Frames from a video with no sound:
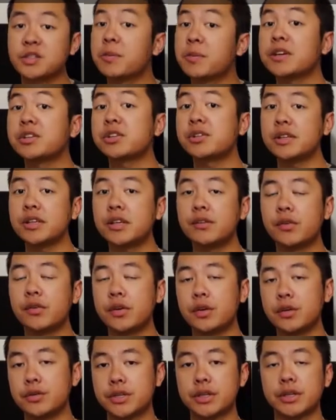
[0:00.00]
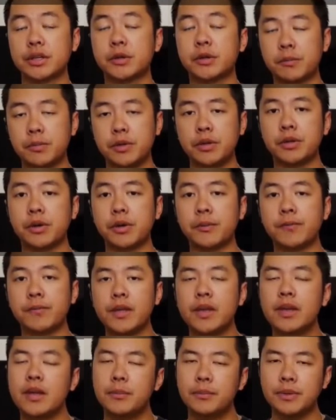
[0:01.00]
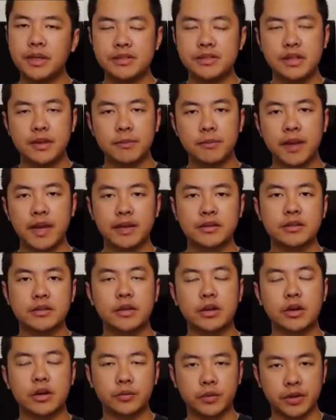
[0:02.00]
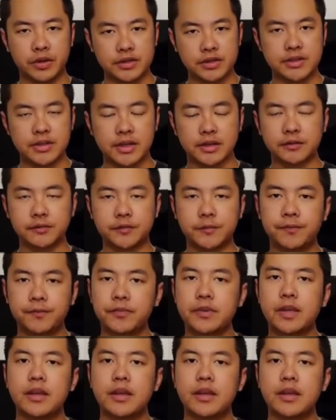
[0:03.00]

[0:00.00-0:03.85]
especially if you're using a computer. But let's get back to the hardware itself.